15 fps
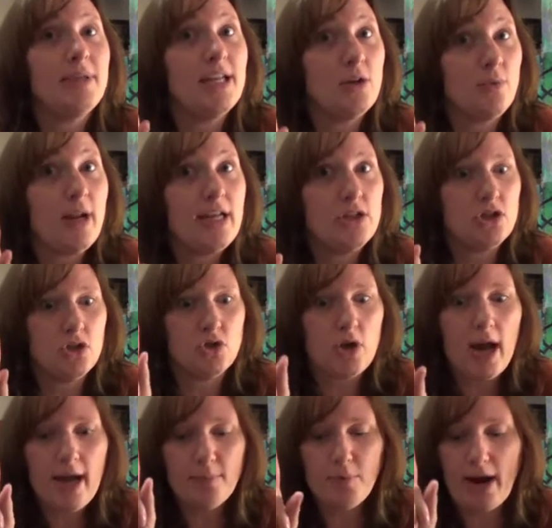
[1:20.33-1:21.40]
getting ready to
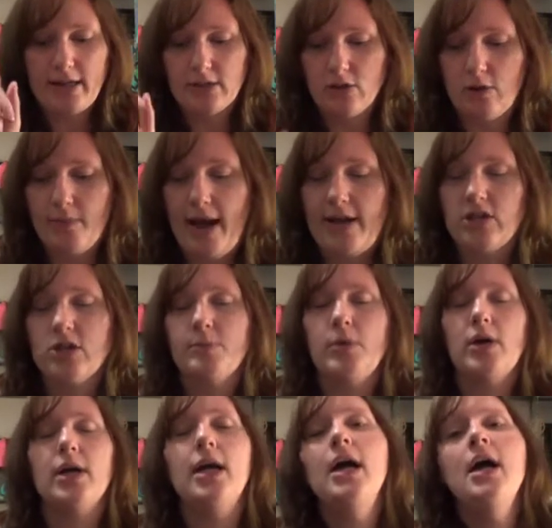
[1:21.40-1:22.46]
try a practical magic
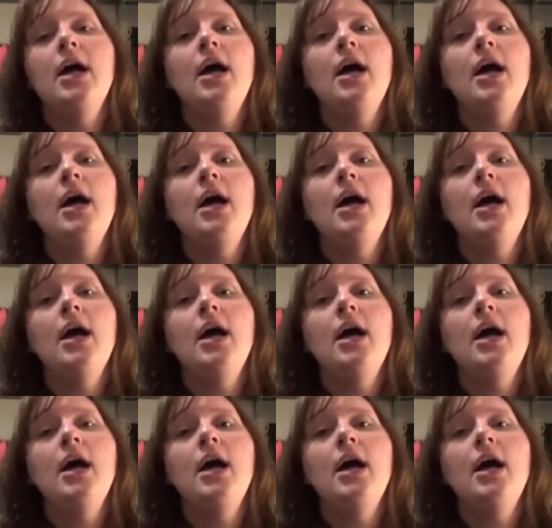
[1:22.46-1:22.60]
book.